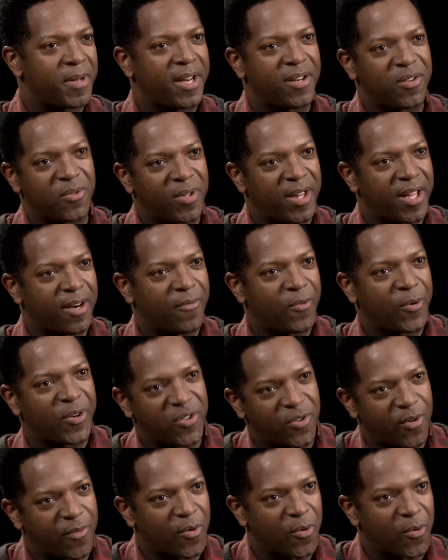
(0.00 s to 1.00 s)
I mean, I do a lot of
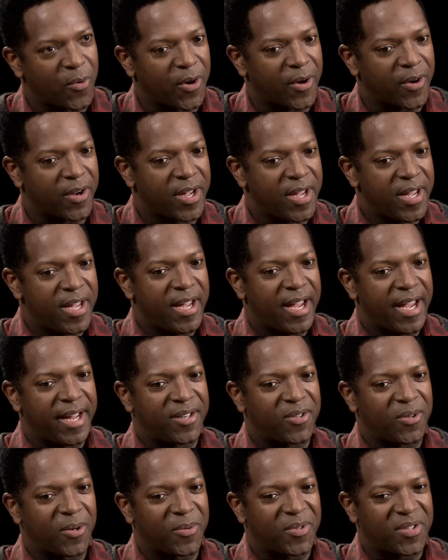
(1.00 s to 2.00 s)
voiceover work,
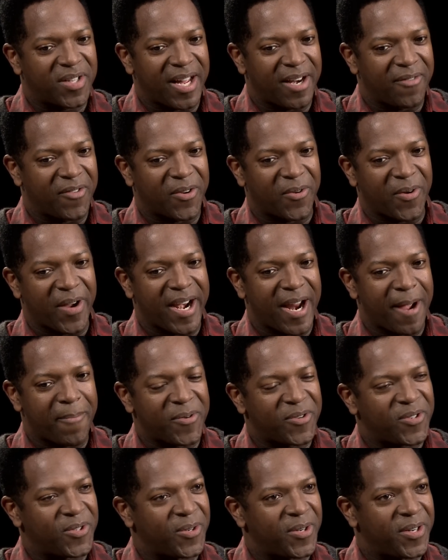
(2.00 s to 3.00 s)
and so it was kind of a great
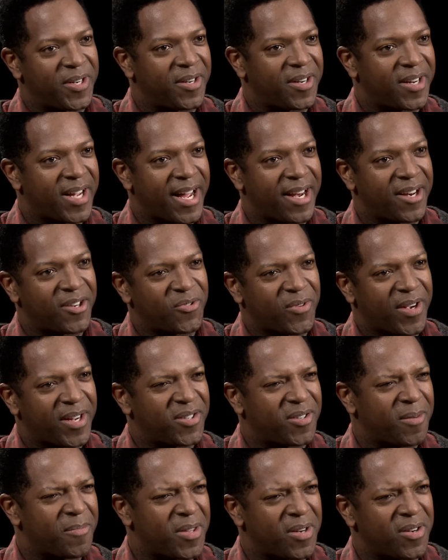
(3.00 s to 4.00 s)
opportunity to kind of
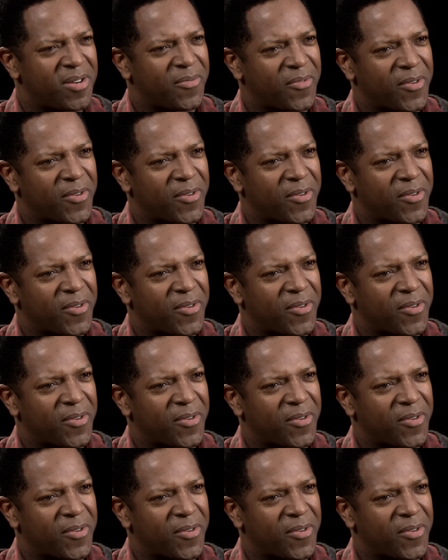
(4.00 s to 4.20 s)
try something